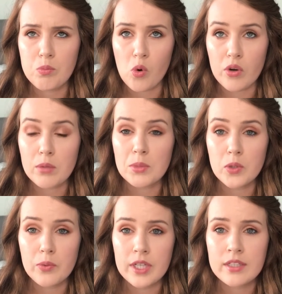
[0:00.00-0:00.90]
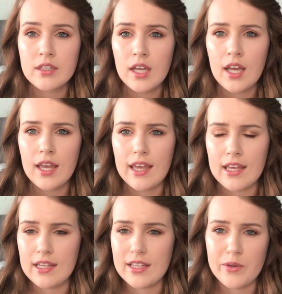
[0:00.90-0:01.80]
portable one,
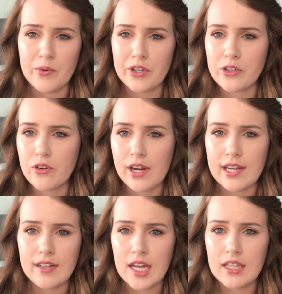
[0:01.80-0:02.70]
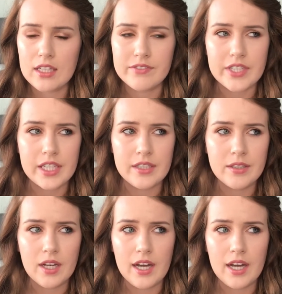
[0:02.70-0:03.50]
and it worked great. I loved it.